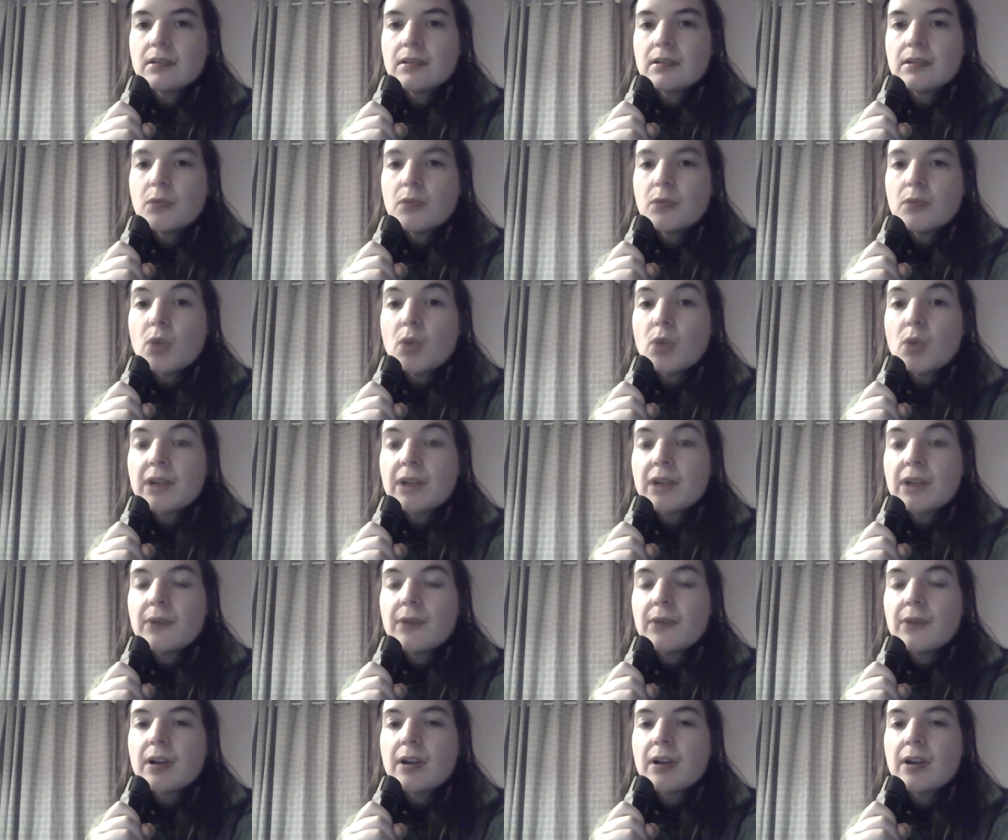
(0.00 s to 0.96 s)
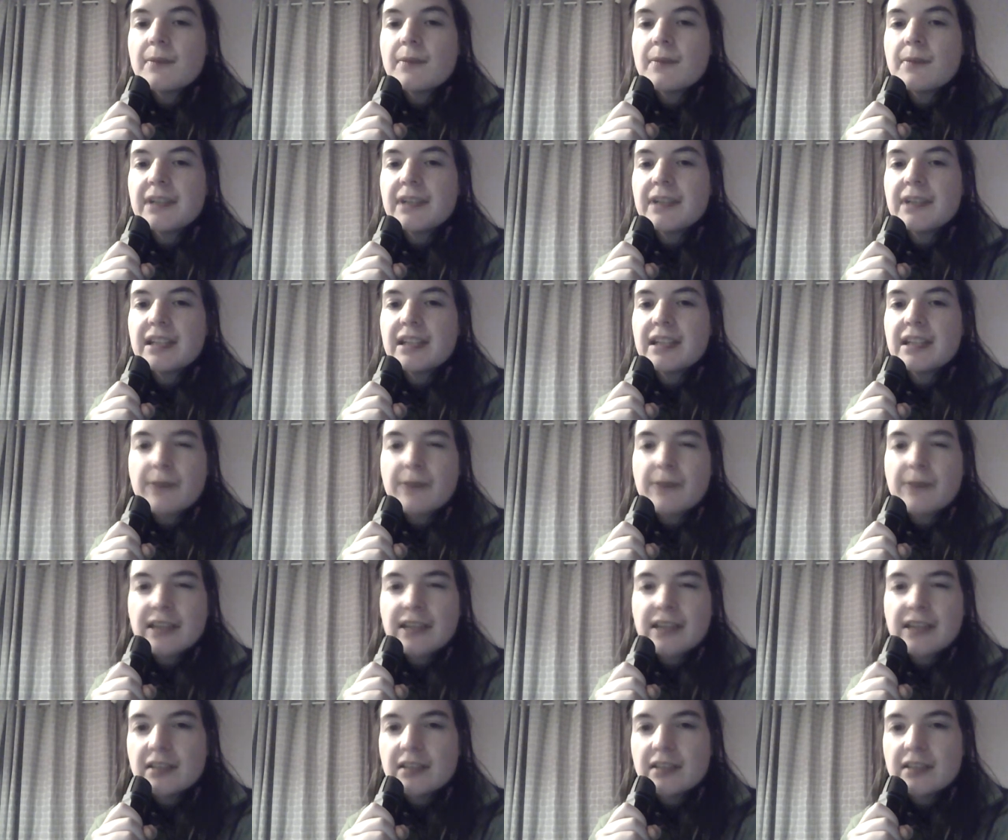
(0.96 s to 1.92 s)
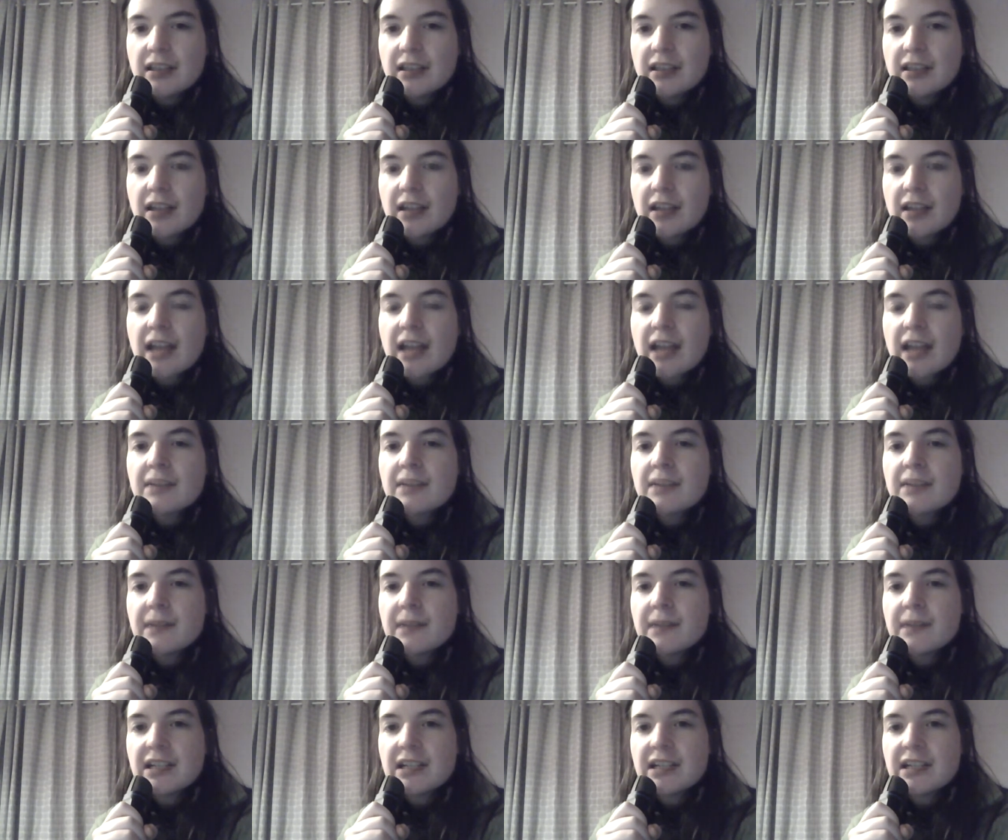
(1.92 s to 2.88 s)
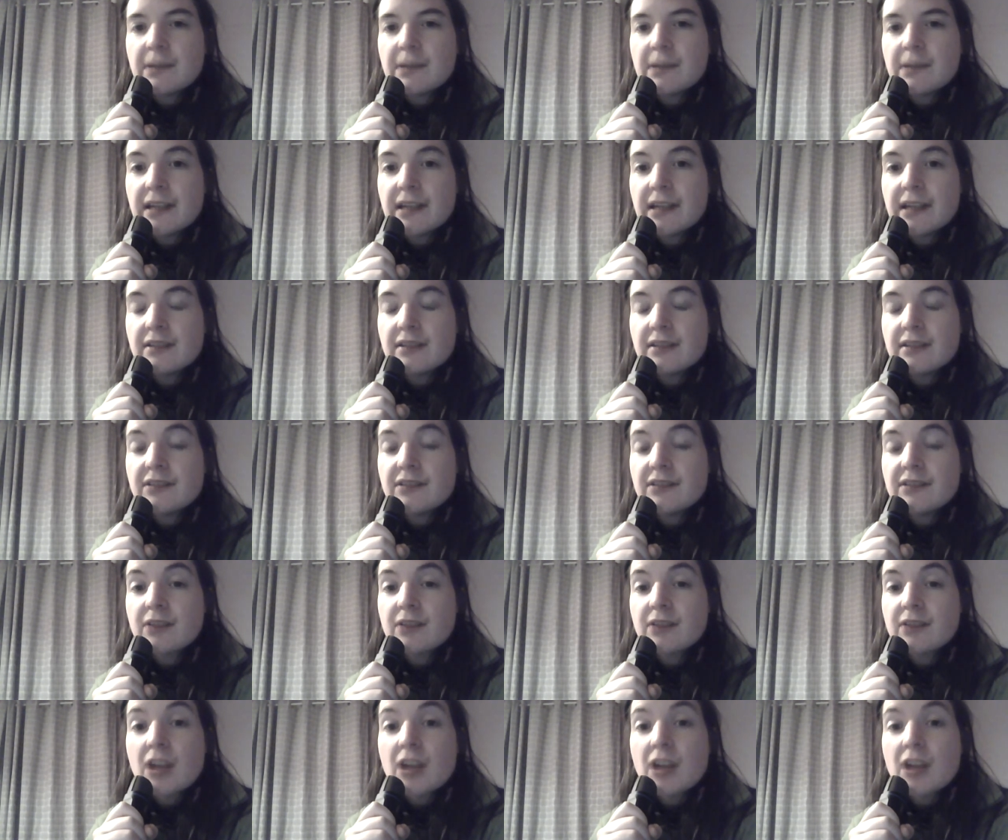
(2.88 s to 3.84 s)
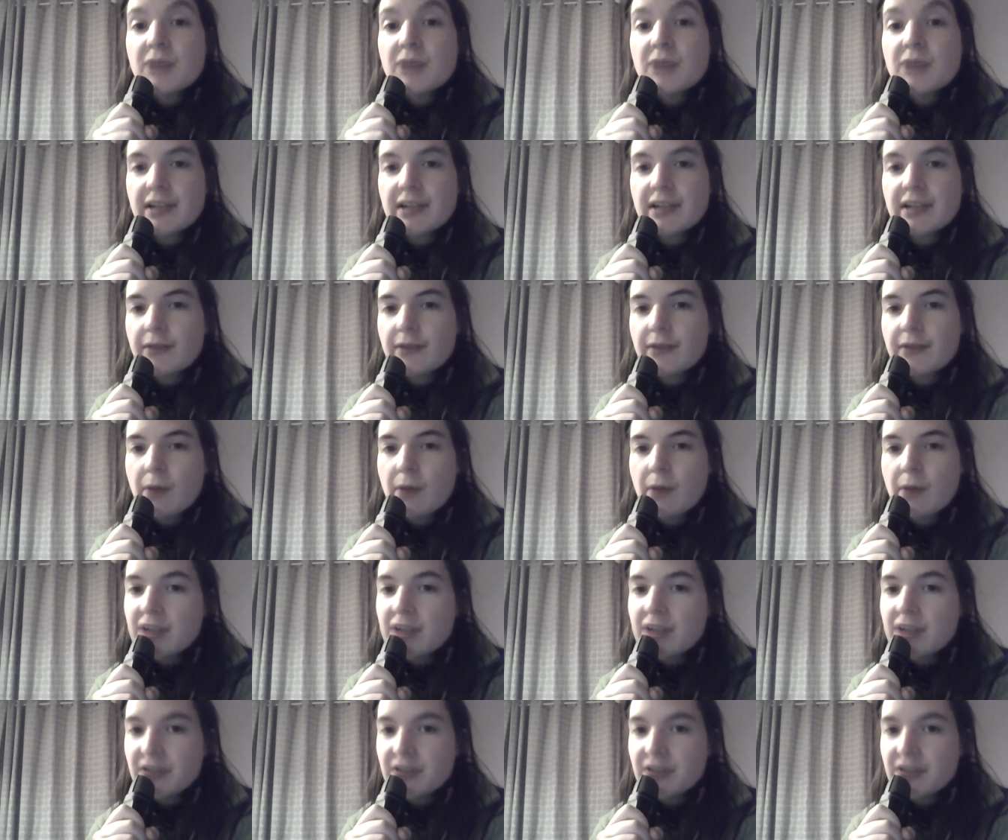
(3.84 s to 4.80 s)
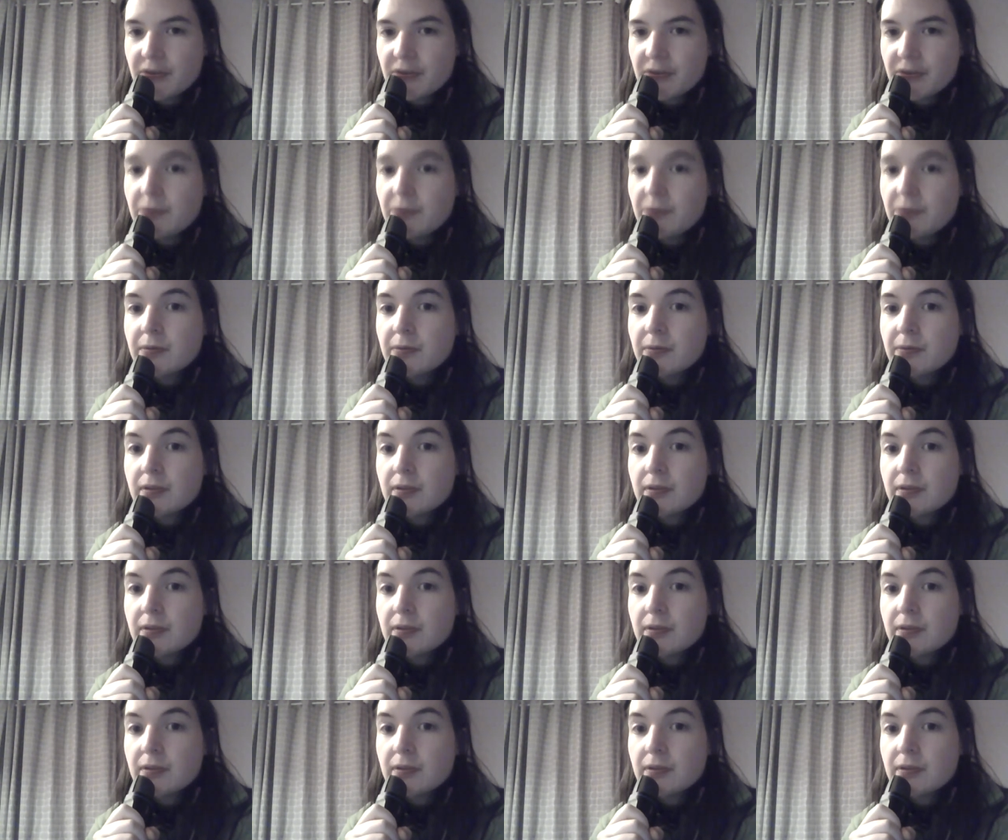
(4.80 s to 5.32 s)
work for a company independently. I can be an independent contractor if I wanted to.